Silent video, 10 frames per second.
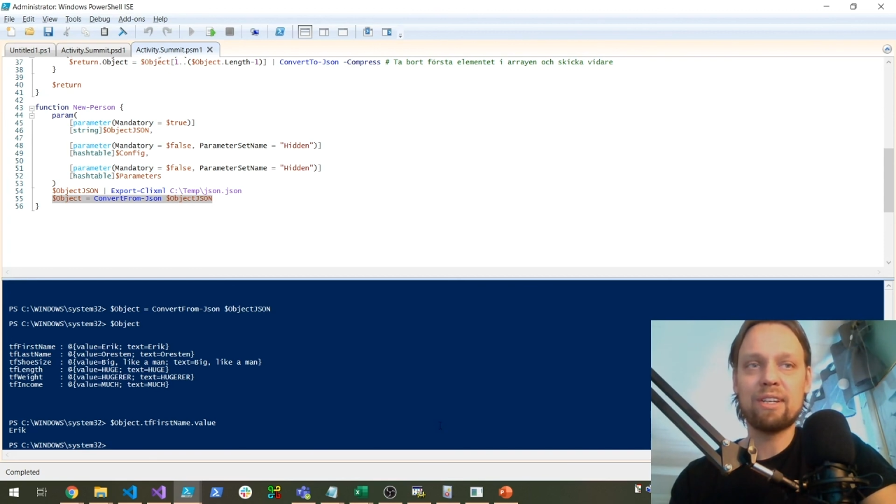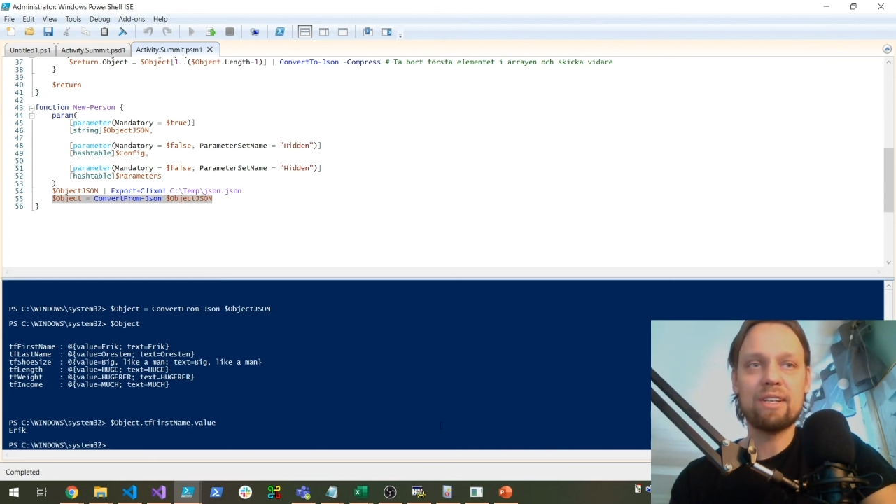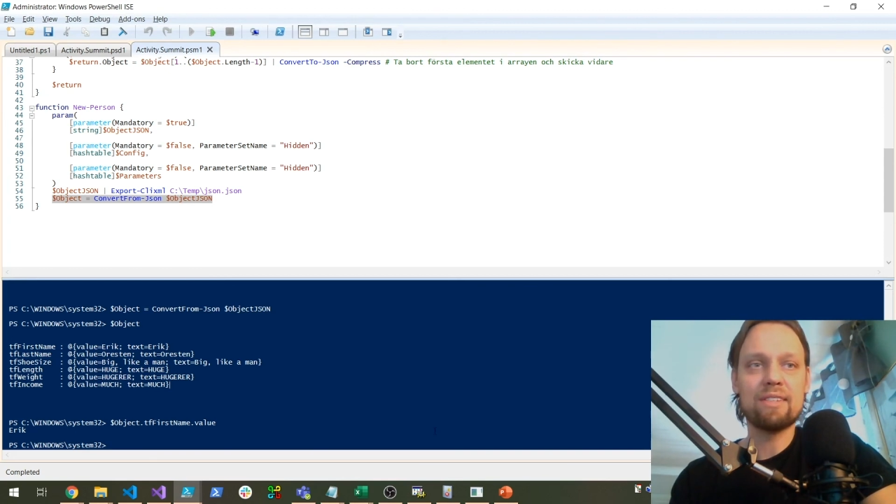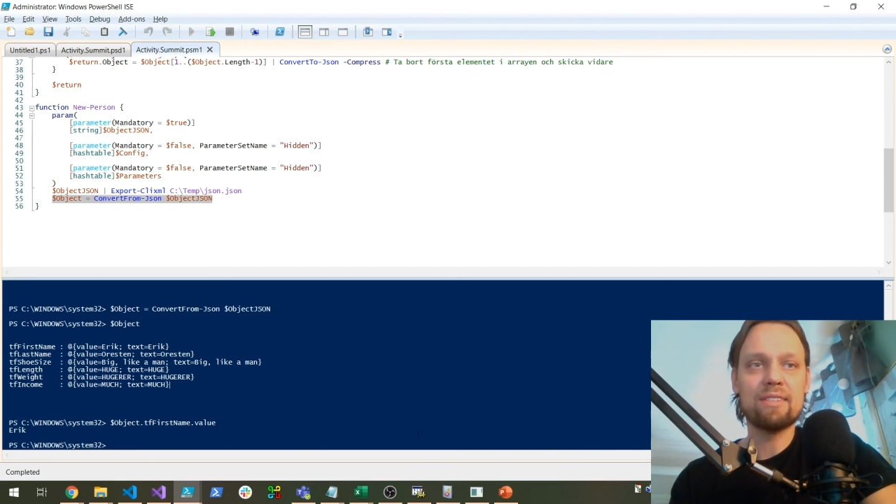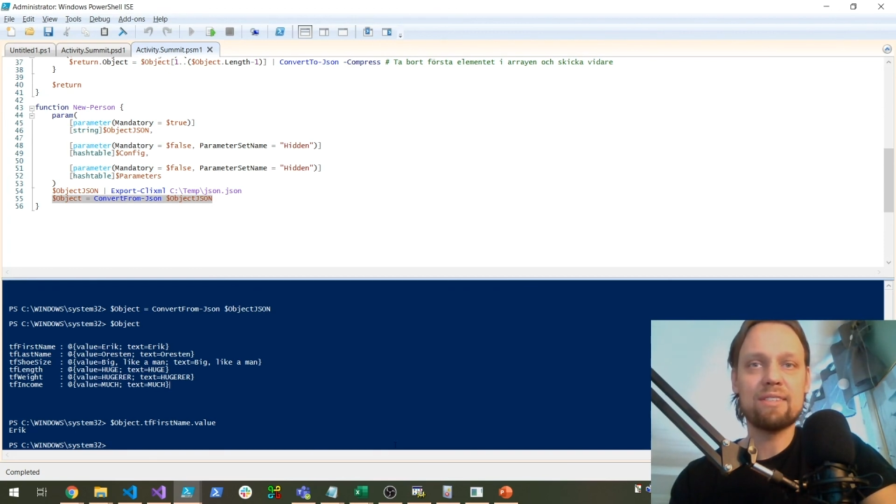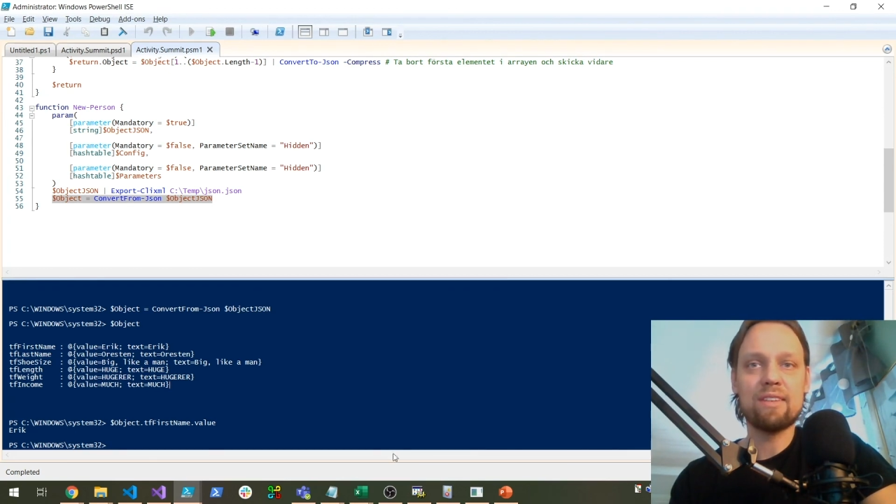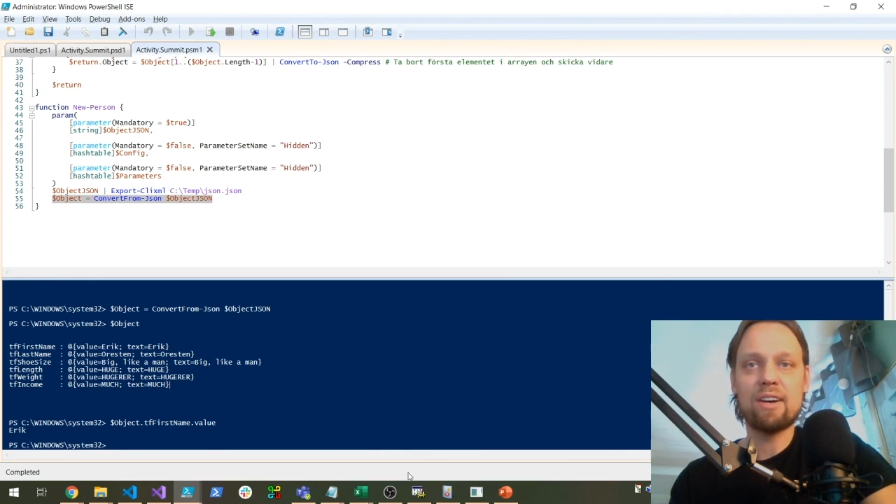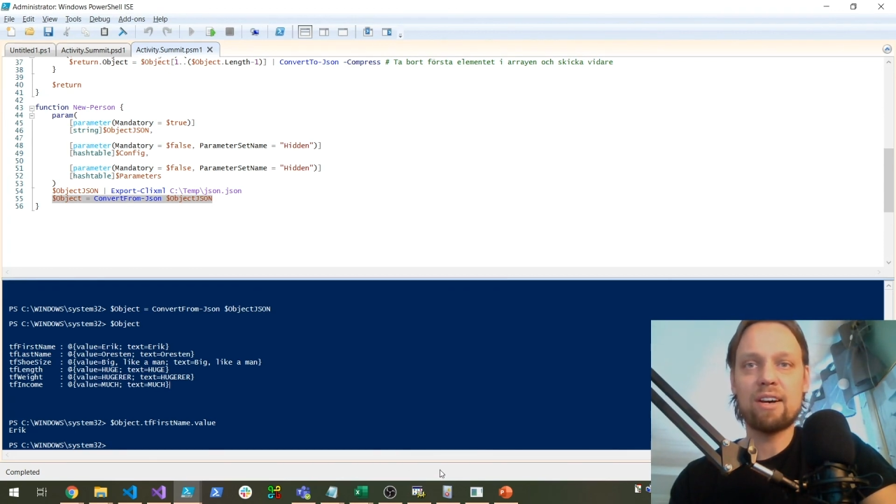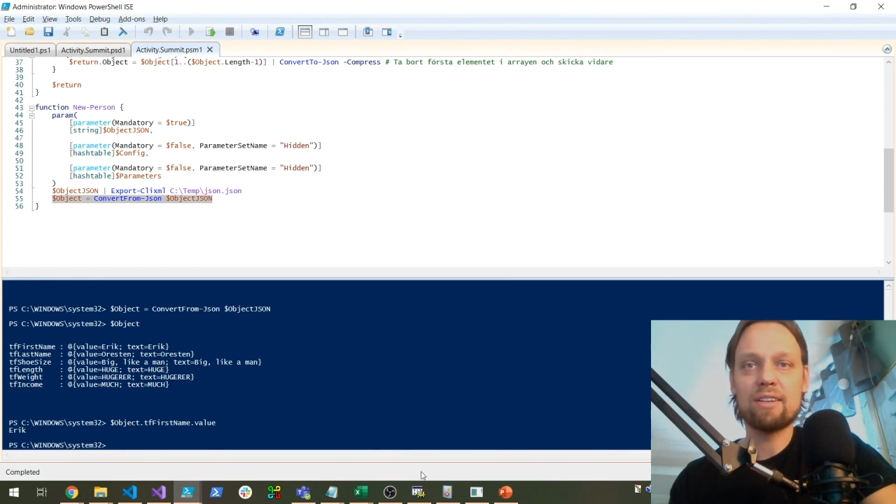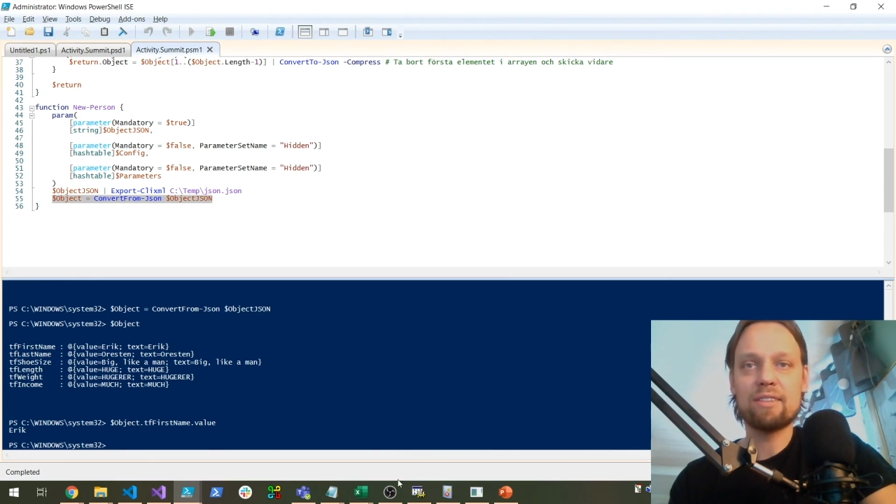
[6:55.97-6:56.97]
Kisses and
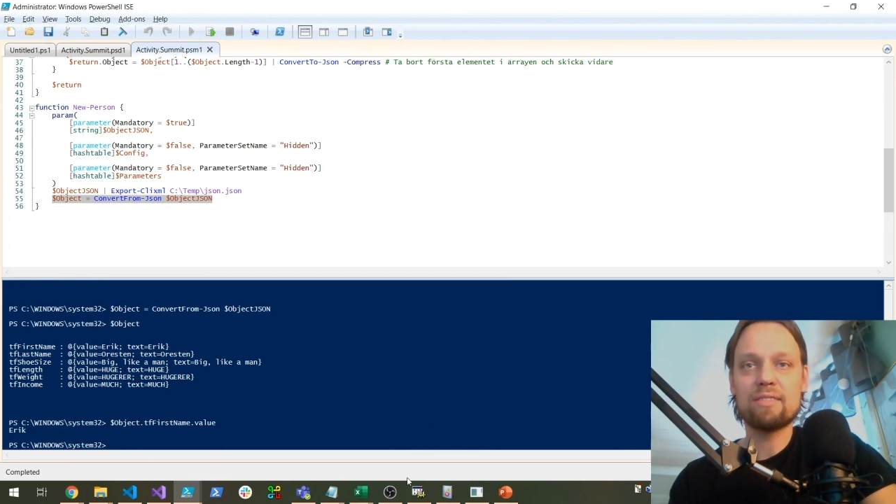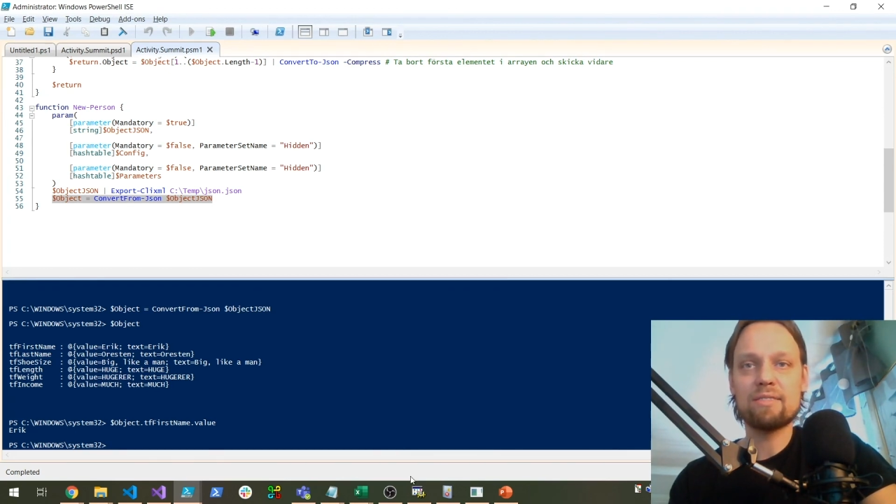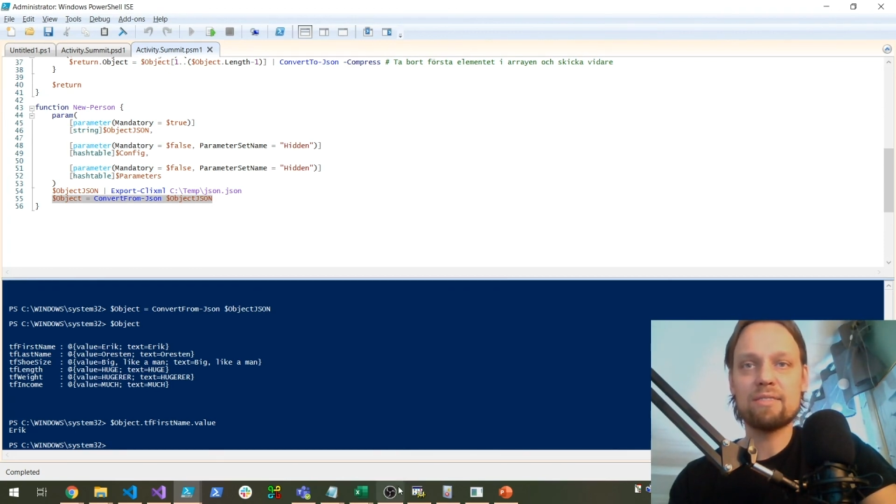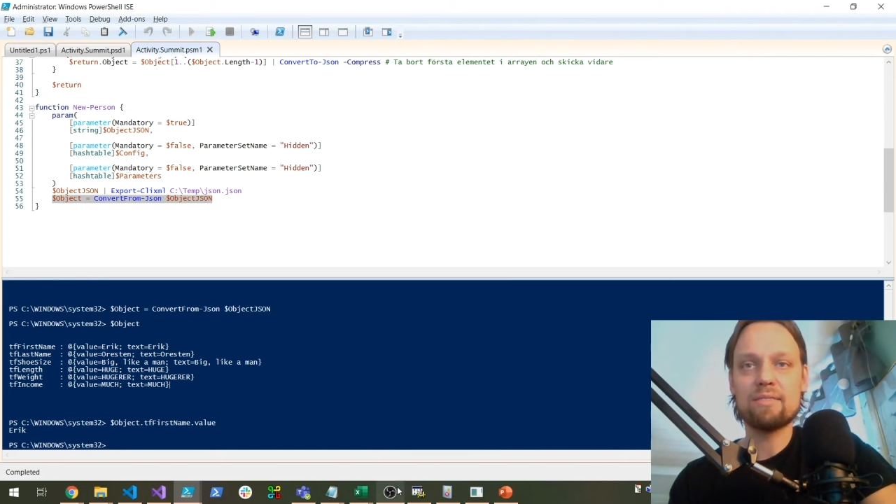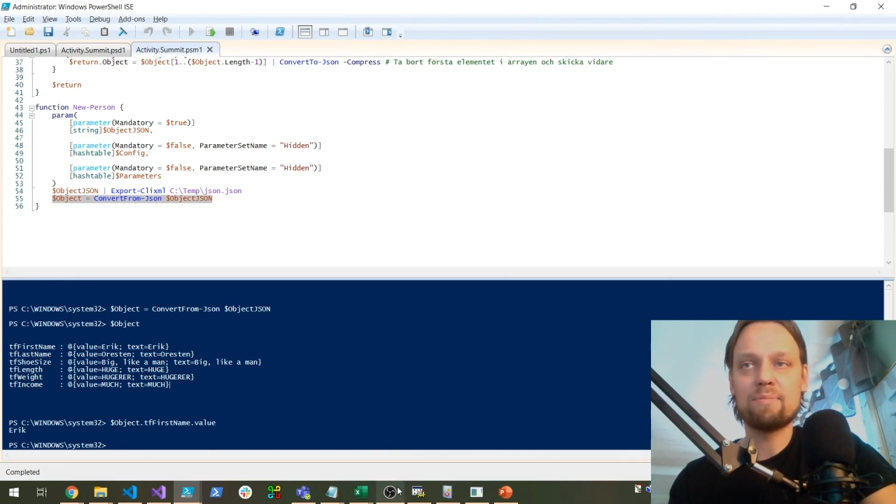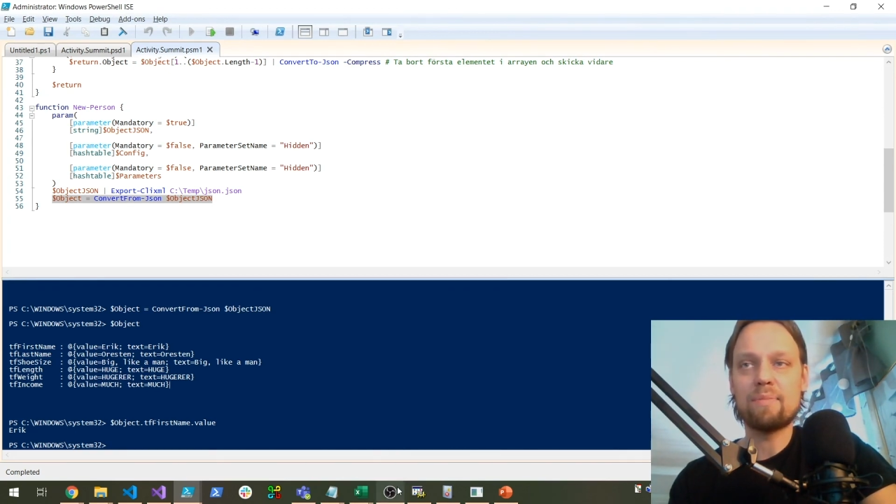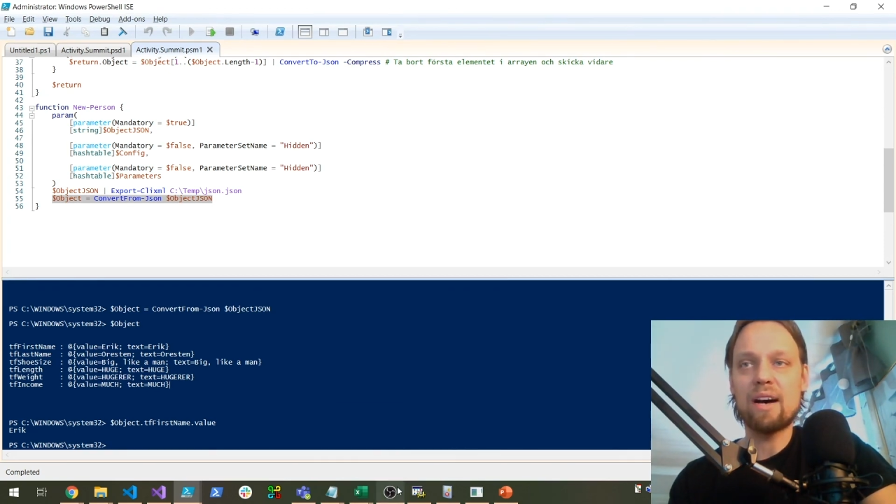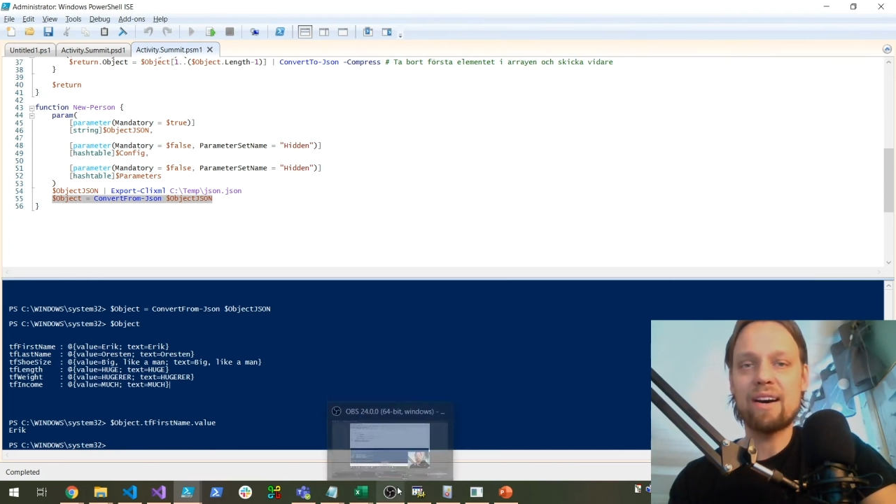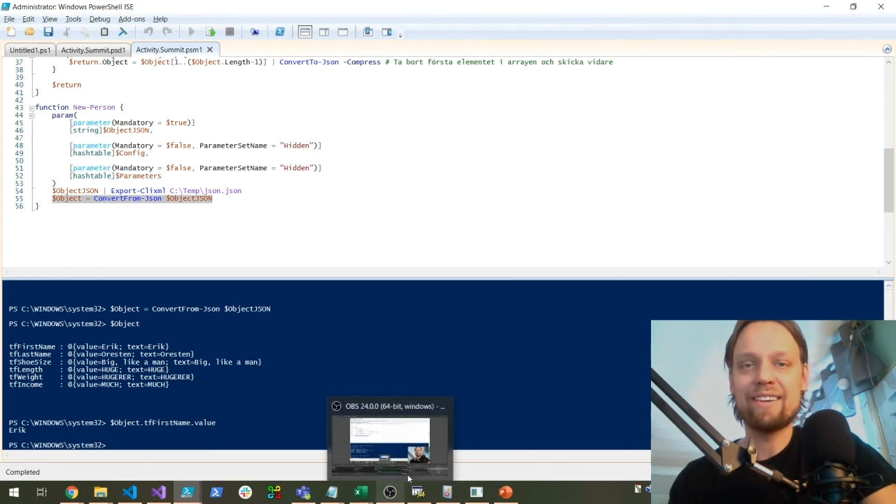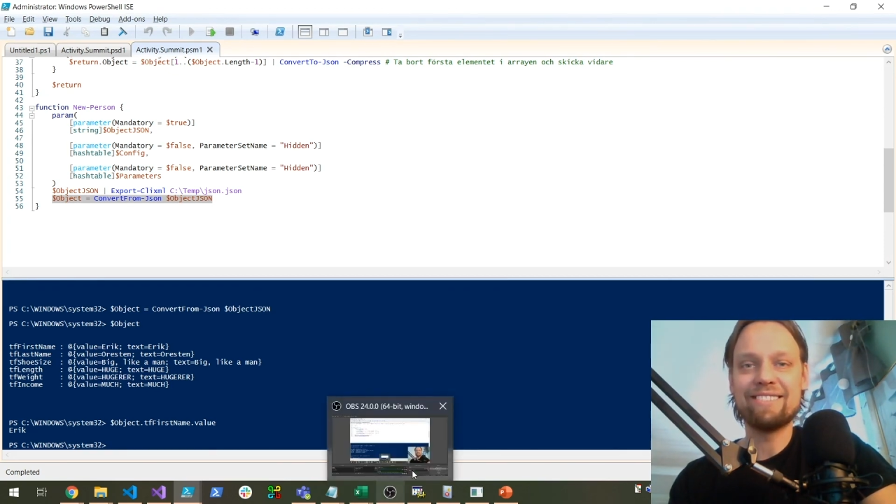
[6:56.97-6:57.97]
hugs.
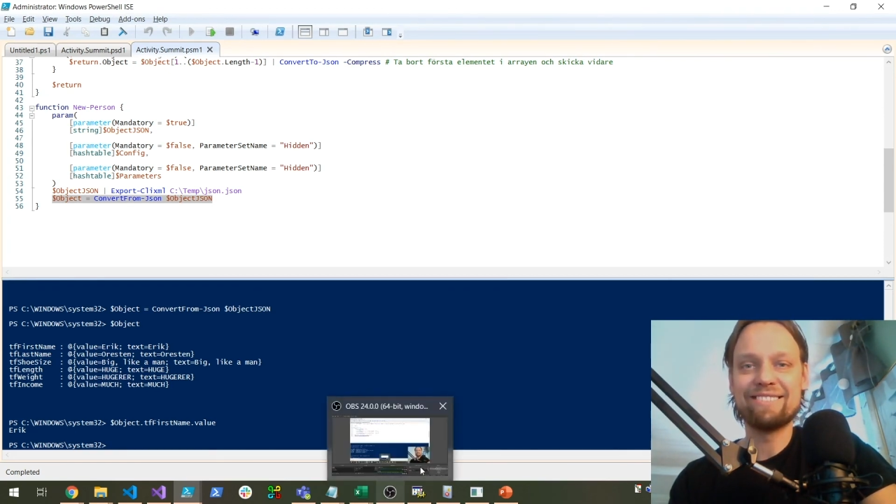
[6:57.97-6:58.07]
Bye.